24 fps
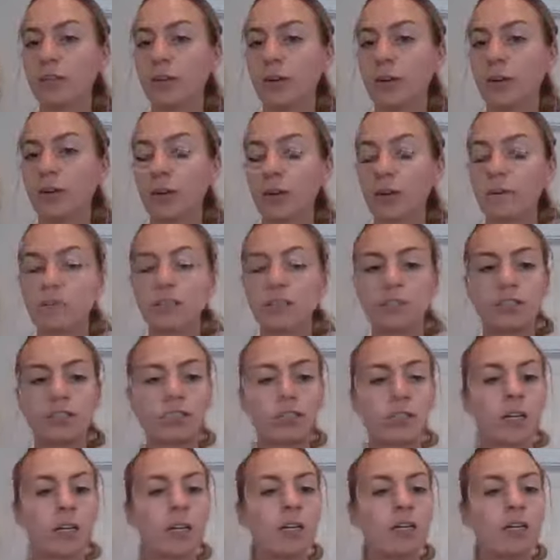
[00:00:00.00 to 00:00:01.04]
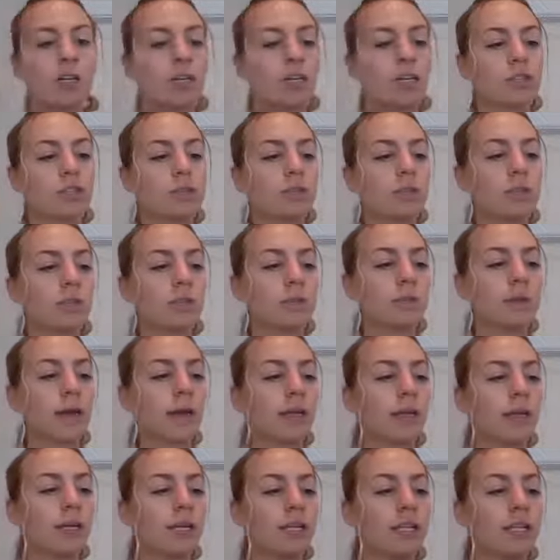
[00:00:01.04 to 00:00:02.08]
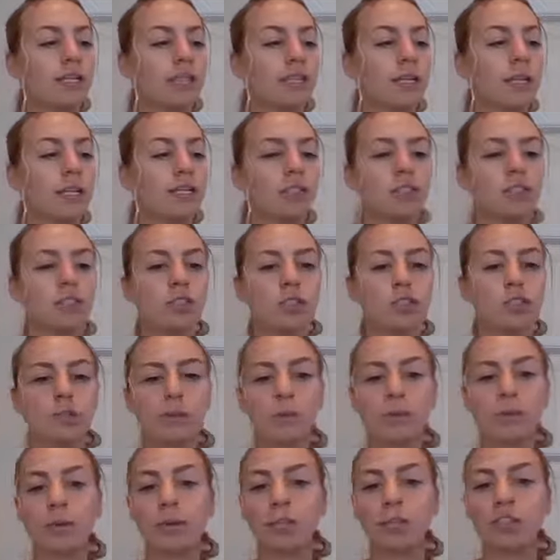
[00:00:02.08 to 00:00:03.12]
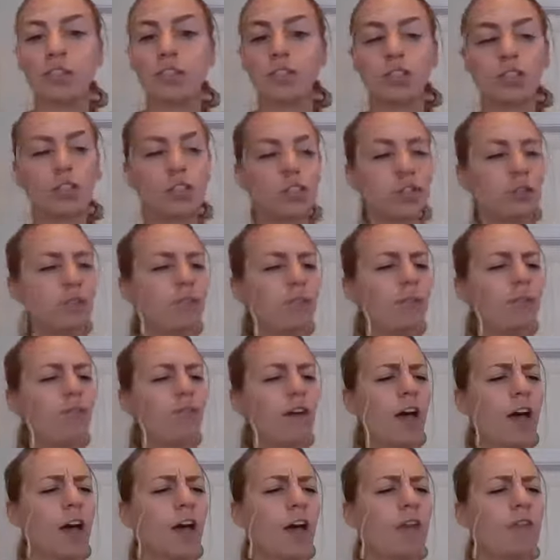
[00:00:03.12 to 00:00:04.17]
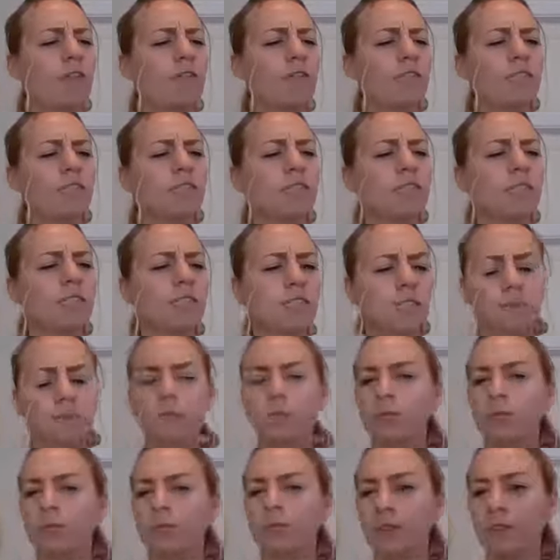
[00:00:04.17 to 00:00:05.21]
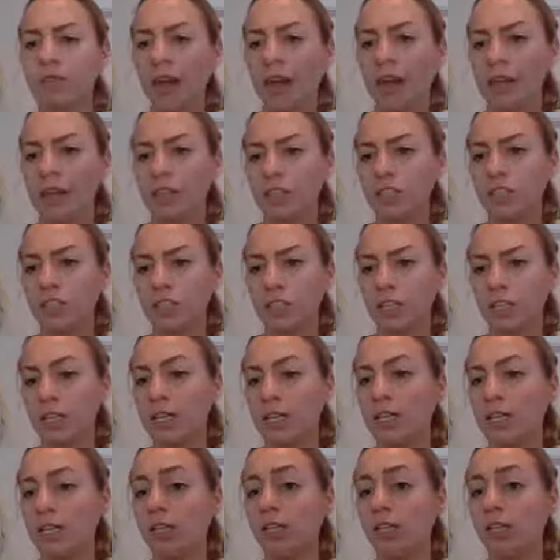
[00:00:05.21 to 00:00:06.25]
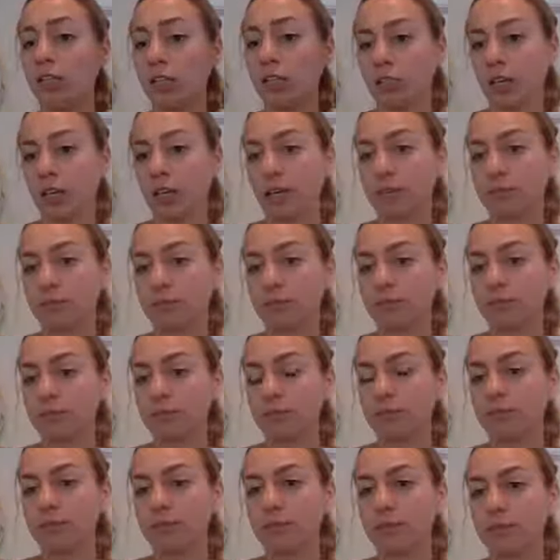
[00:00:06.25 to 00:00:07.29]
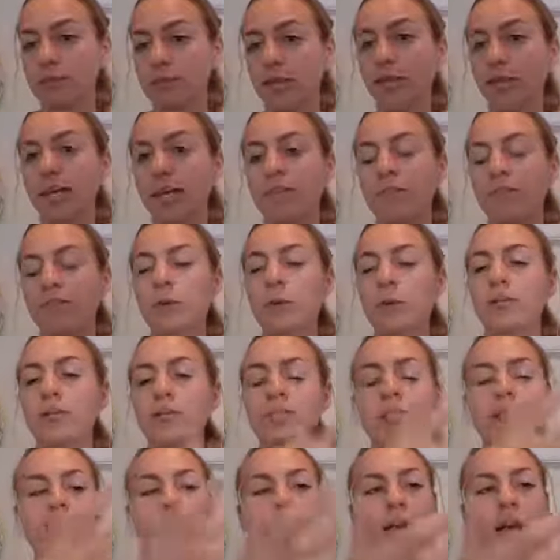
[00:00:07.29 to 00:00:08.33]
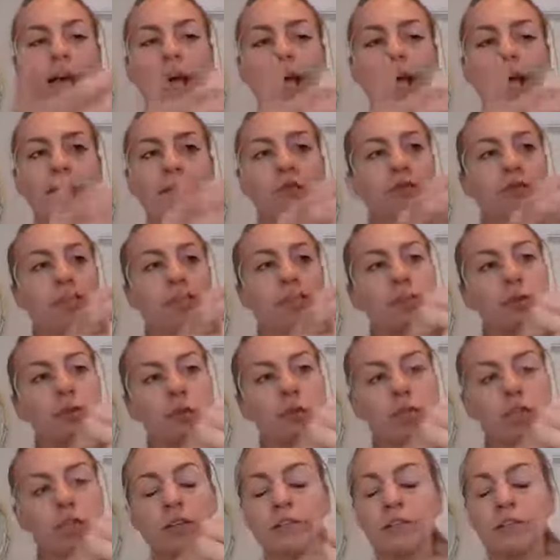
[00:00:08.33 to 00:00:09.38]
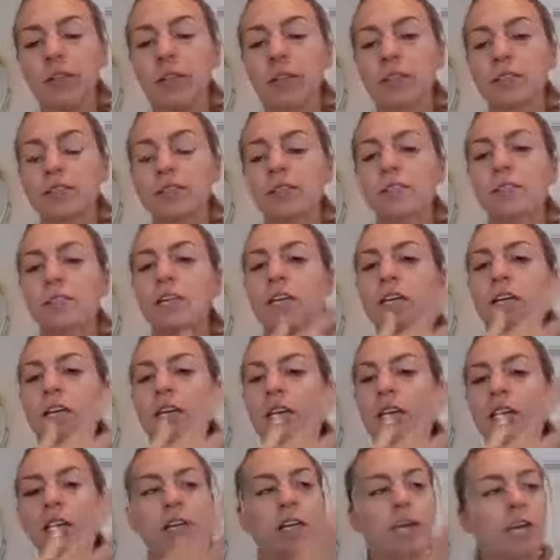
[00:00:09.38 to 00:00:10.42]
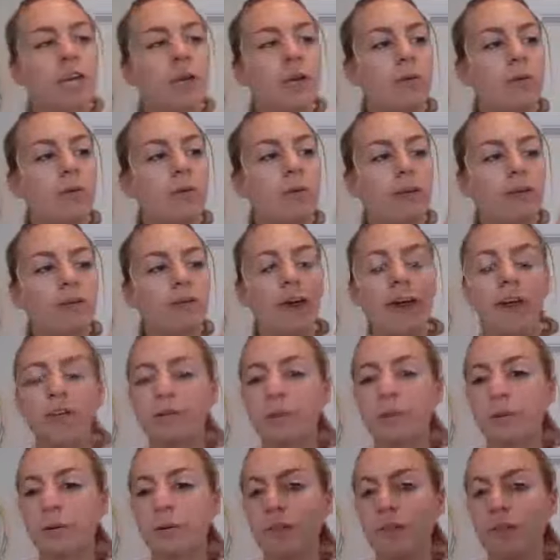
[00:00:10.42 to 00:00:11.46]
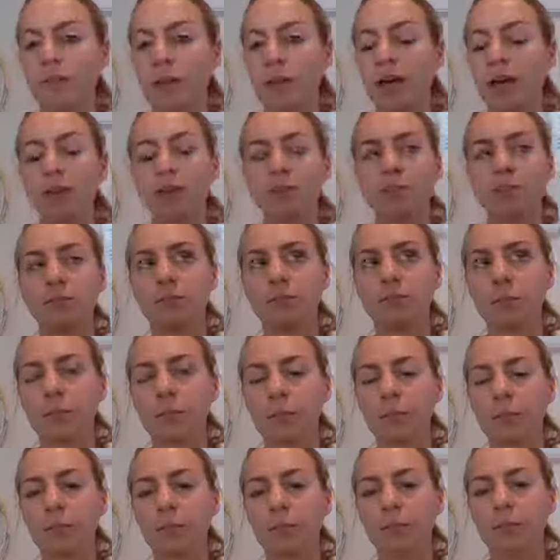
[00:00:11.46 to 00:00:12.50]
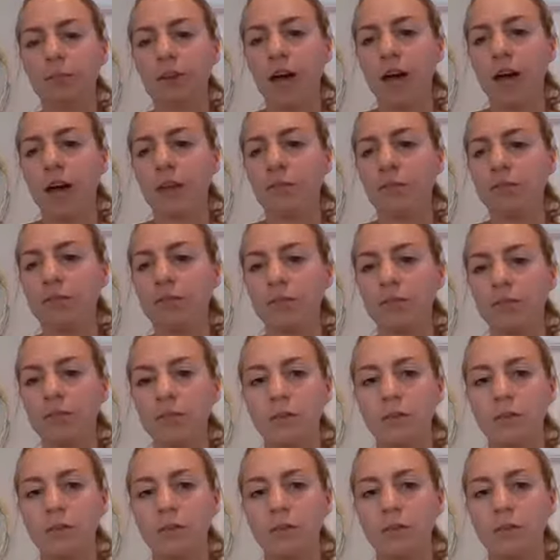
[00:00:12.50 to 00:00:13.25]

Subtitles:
to 4 grams of sugar. So this product contains 2.25 teaspoons of added sugar in a serving. Again, if you were to have 2 servings, it would be 4.5